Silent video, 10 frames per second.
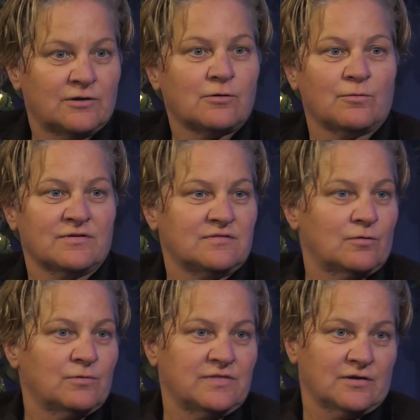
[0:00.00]
don't always know
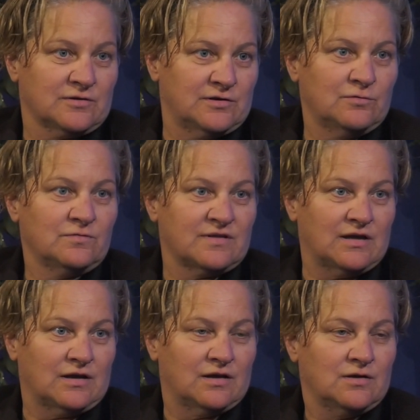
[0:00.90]
when they're
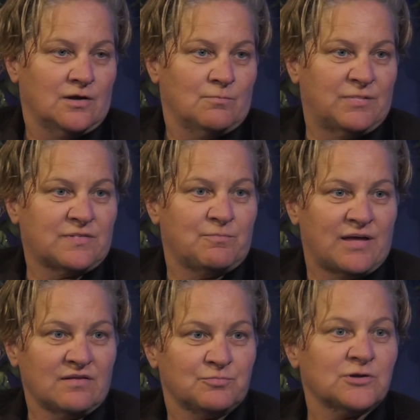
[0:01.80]
using. But the
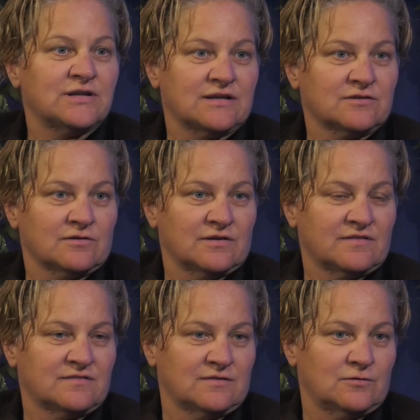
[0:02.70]
best predictor
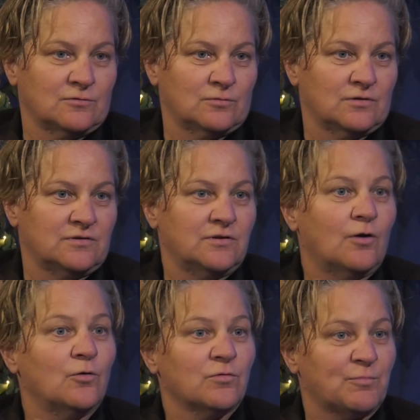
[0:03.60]
is to
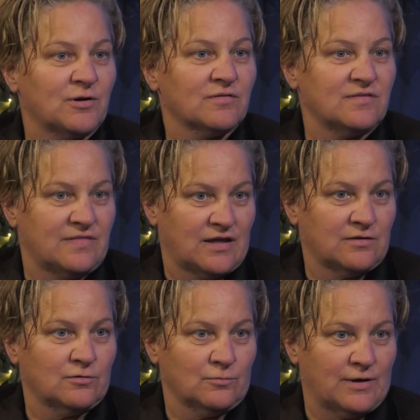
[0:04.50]
know the person that
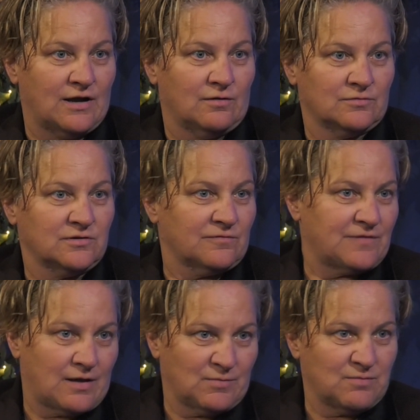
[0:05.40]
you're around, your
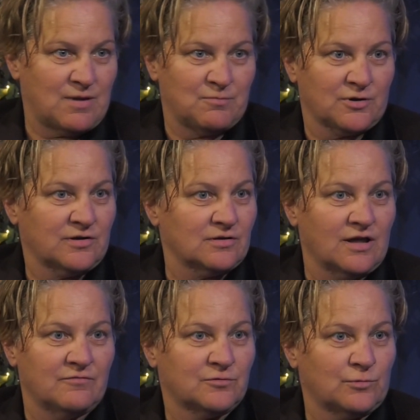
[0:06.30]
family member, your
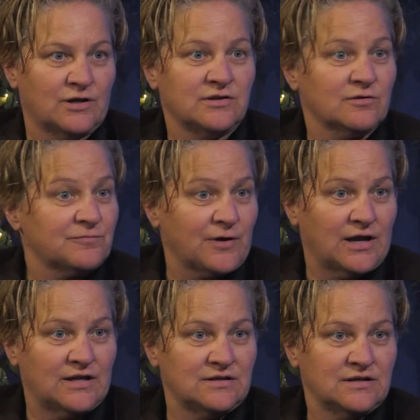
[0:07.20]
loved one, your
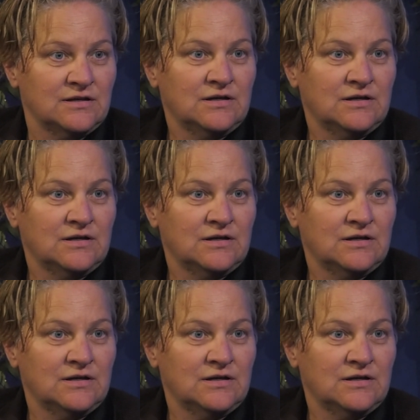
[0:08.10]
friend.